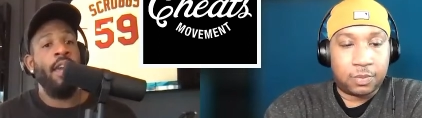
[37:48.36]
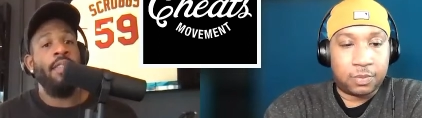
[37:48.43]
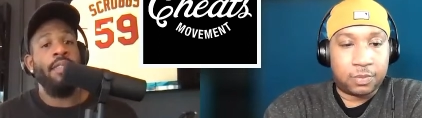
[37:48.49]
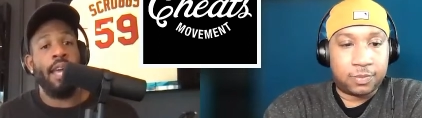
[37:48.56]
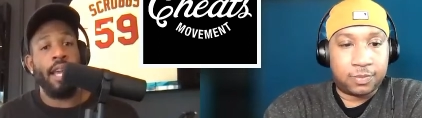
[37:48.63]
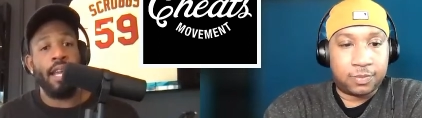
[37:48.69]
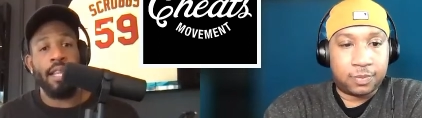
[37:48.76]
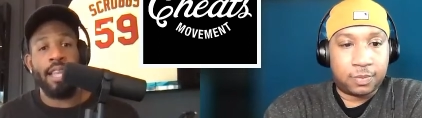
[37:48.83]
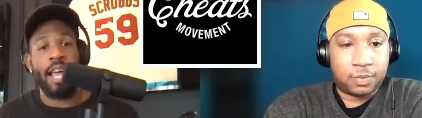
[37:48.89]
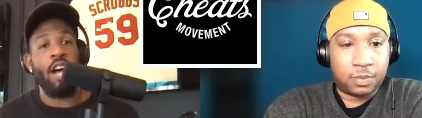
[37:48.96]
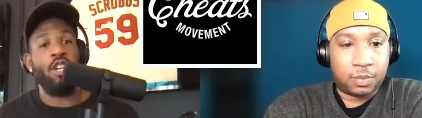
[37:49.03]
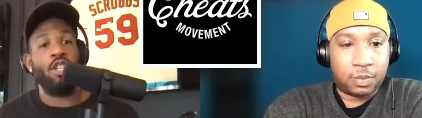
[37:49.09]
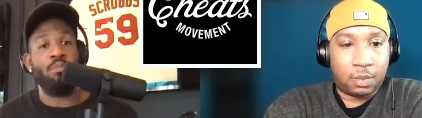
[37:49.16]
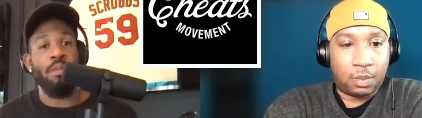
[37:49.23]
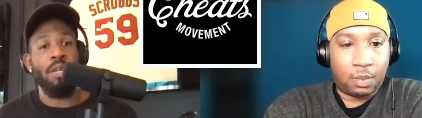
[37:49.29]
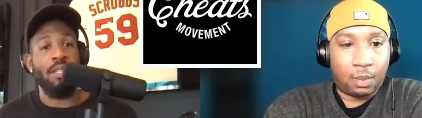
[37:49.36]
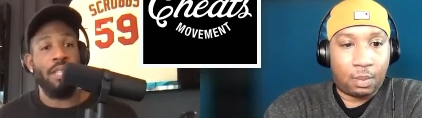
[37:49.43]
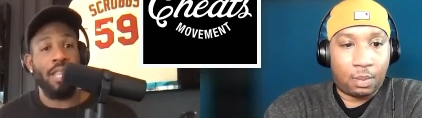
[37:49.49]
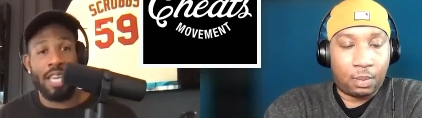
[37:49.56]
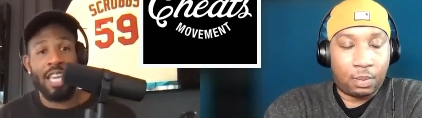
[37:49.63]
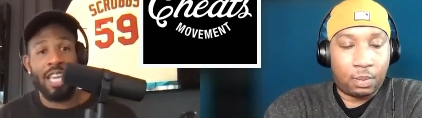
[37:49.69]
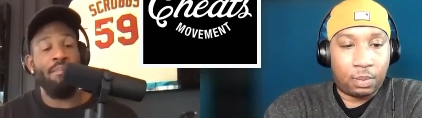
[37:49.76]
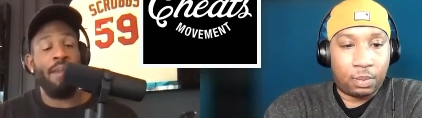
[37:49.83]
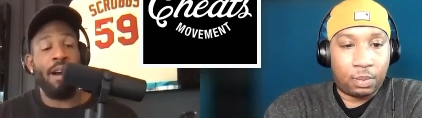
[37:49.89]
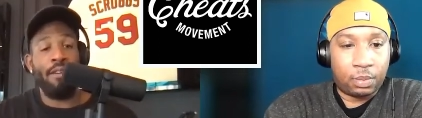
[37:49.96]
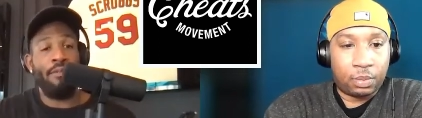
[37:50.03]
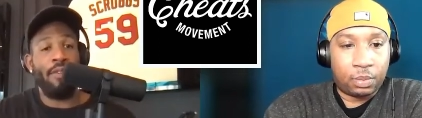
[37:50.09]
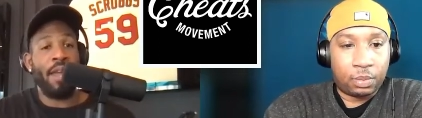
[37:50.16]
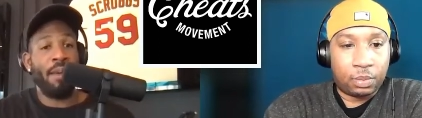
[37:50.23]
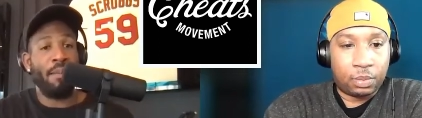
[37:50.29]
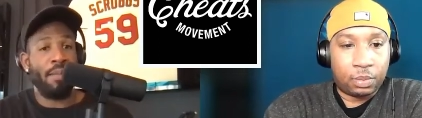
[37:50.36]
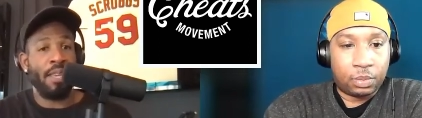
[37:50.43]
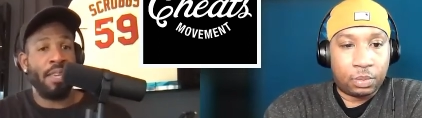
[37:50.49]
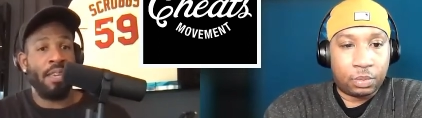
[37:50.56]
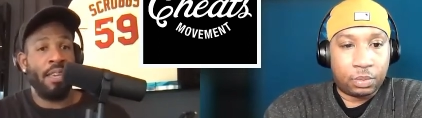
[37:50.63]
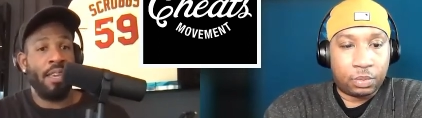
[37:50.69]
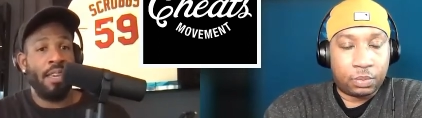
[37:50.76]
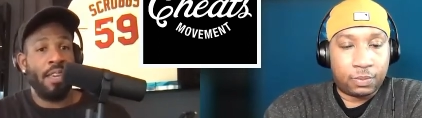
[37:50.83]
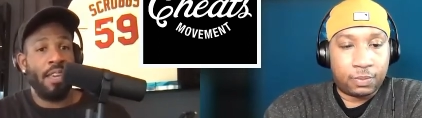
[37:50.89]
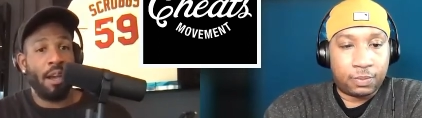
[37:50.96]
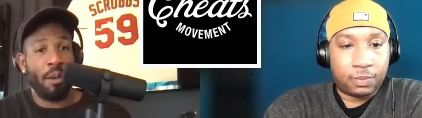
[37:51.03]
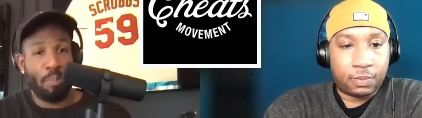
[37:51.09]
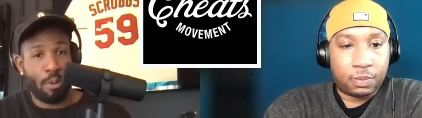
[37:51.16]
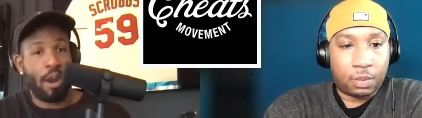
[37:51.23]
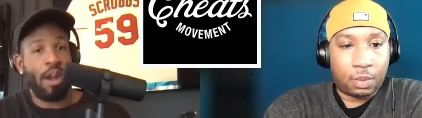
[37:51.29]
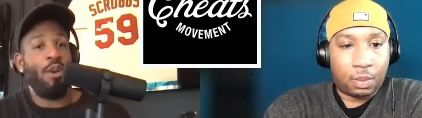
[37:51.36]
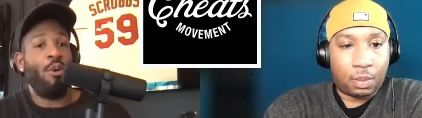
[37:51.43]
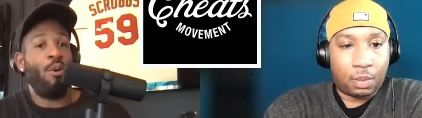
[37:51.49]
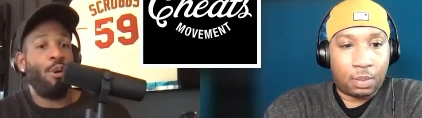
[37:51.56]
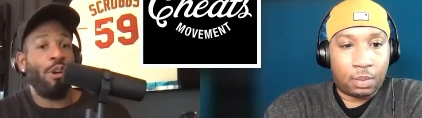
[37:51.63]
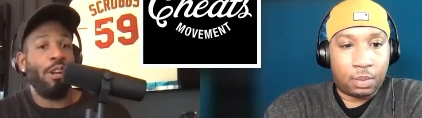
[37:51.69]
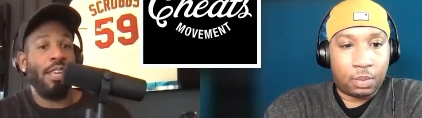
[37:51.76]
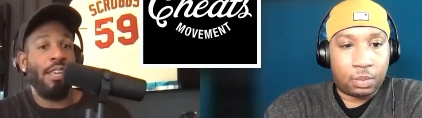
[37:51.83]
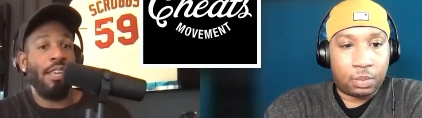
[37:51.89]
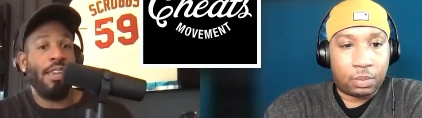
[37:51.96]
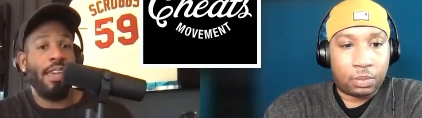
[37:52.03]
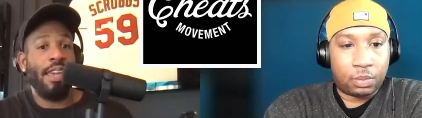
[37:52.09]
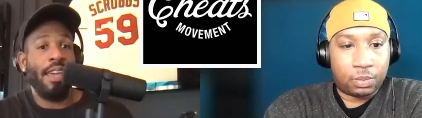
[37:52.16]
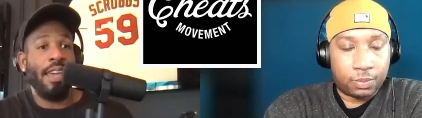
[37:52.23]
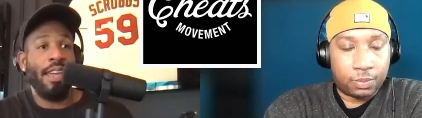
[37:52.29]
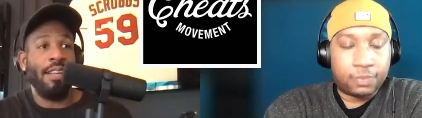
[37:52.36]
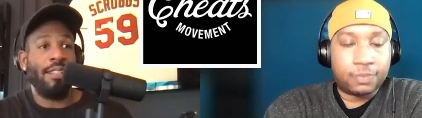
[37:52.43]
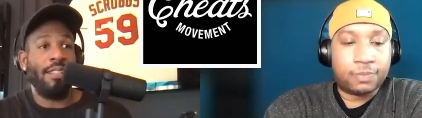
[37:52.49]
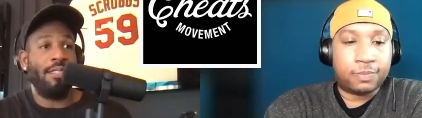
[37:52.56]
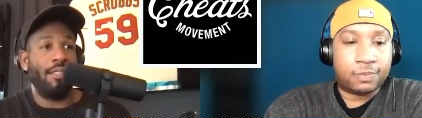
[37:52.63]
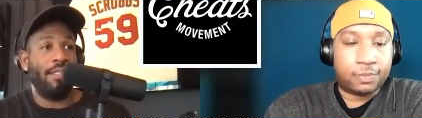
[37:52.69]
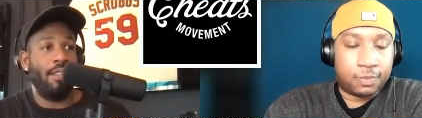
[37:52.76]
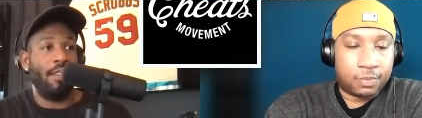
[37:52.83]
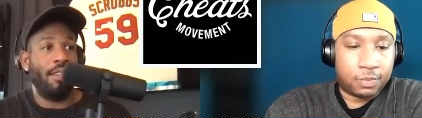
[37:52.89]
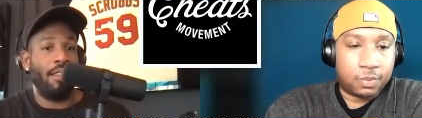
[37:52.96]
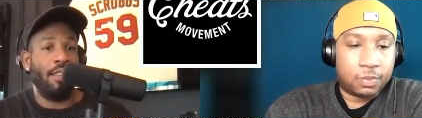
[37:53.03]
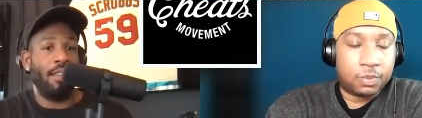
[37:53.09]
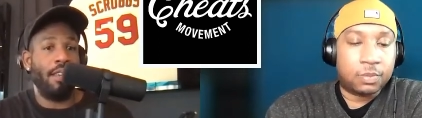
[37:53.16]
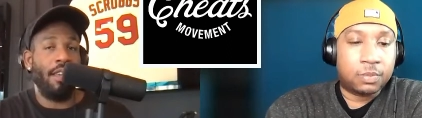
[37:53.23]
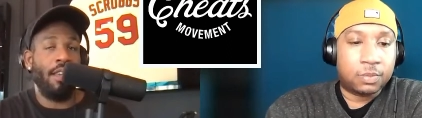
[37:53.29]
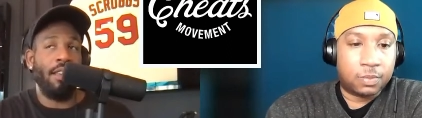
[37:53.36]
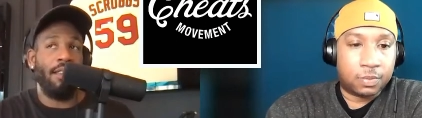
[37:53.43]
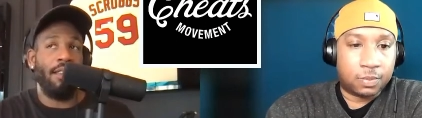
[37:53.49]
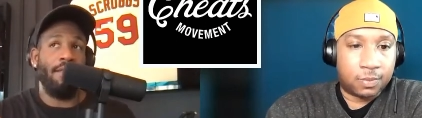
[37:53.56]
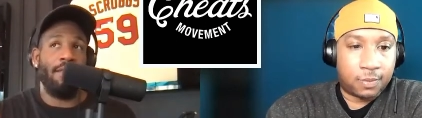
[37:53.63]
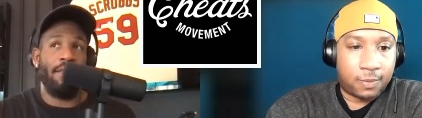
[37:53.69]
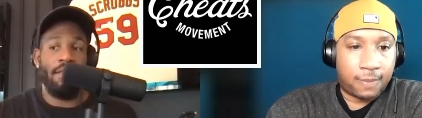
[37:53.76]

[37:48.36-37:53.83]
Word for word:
Speaker 1: that allows me to keep my family a priority and and